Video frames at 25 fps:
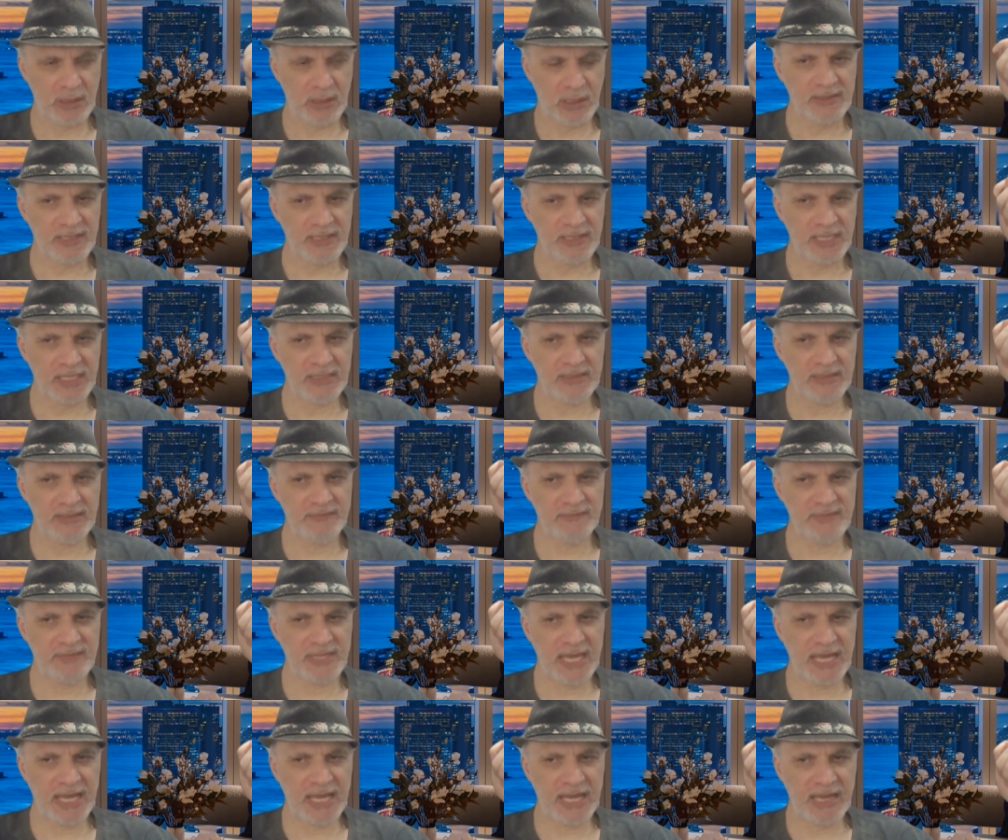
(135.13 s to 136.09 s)
Then
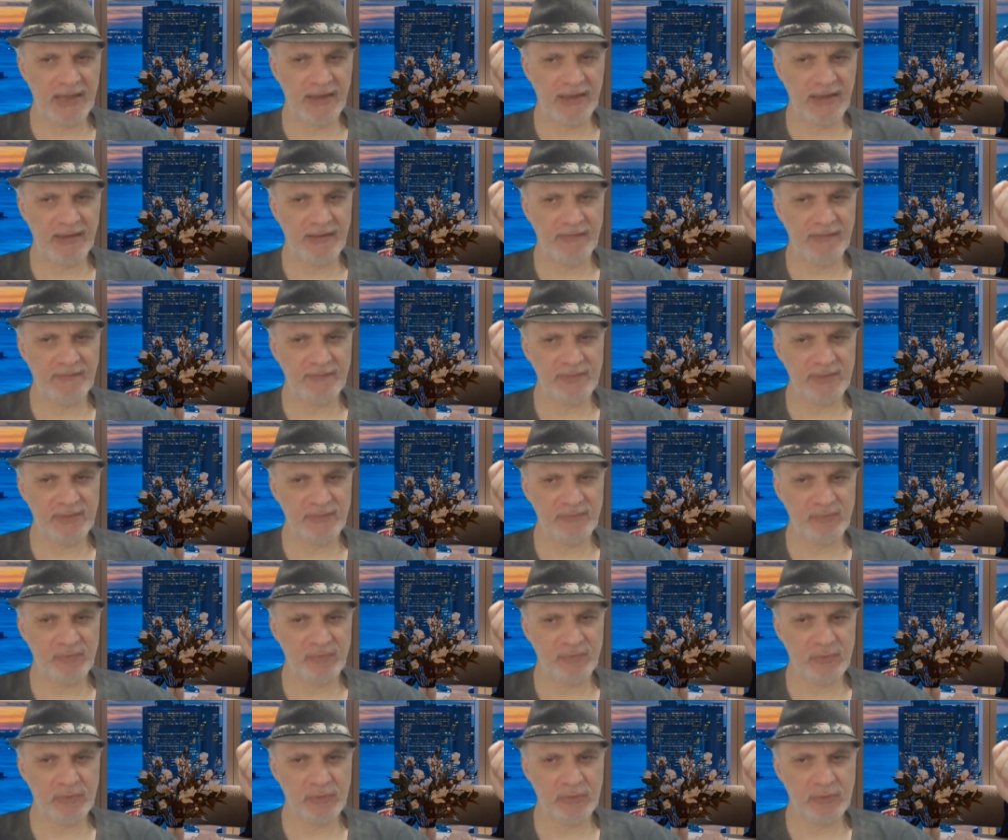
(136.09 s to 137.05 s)
we have the
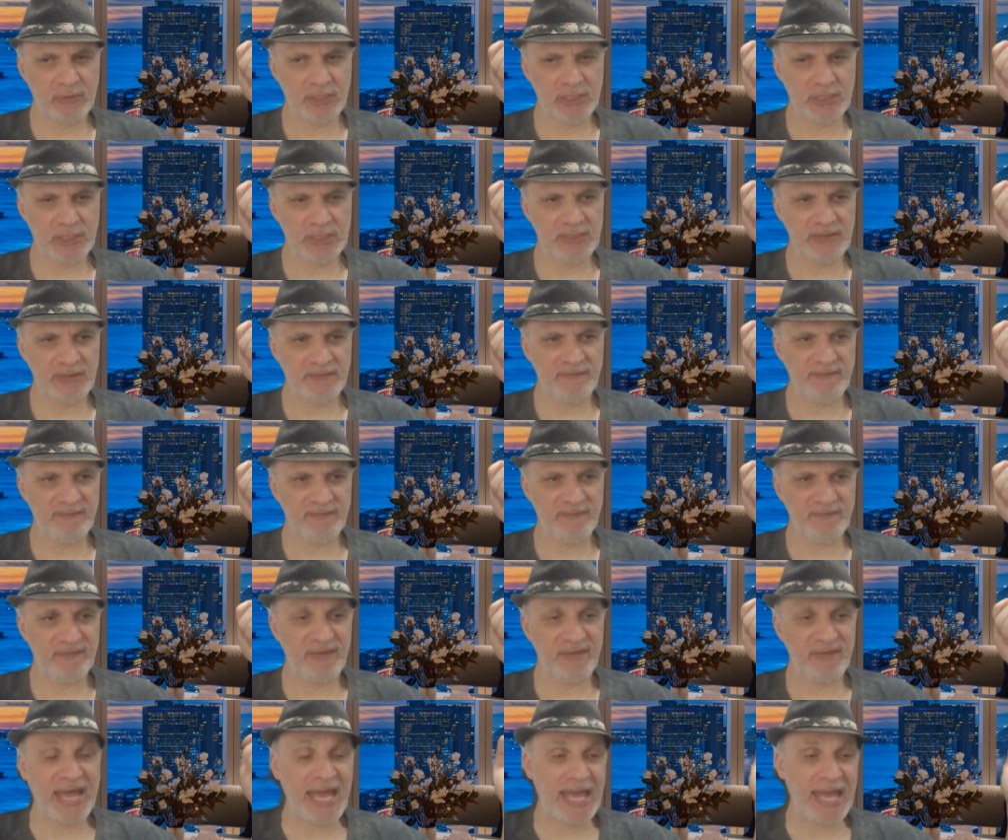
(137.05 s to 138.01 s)
word
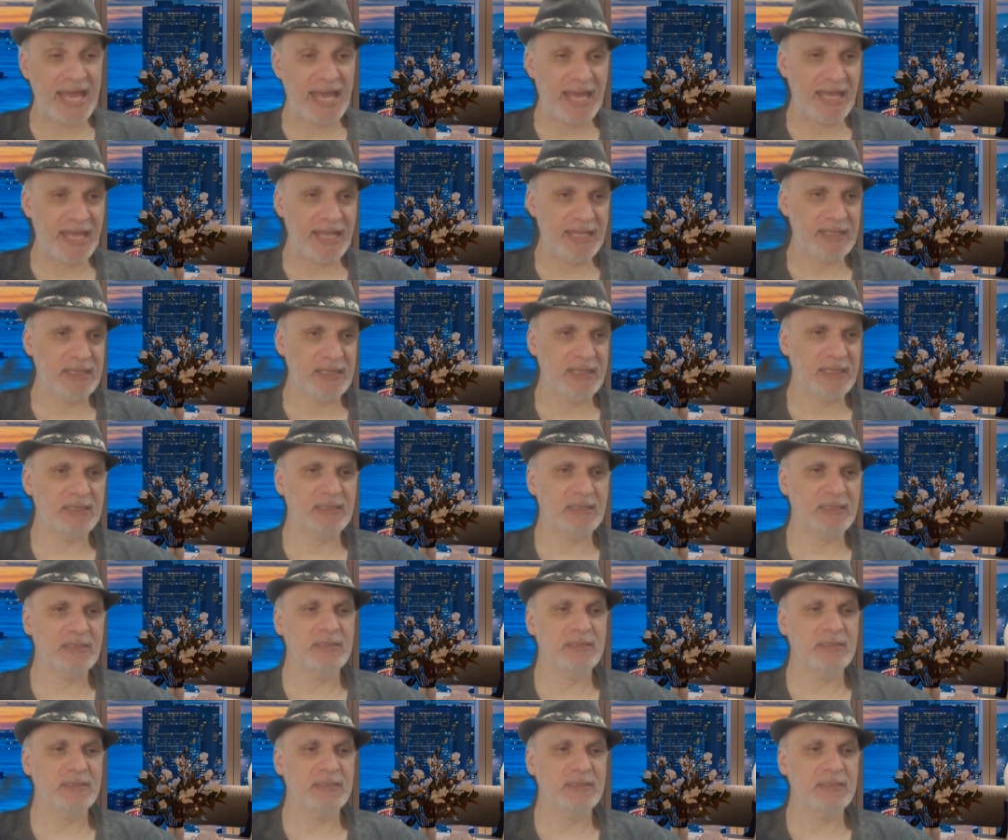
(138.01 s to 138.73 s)
fan.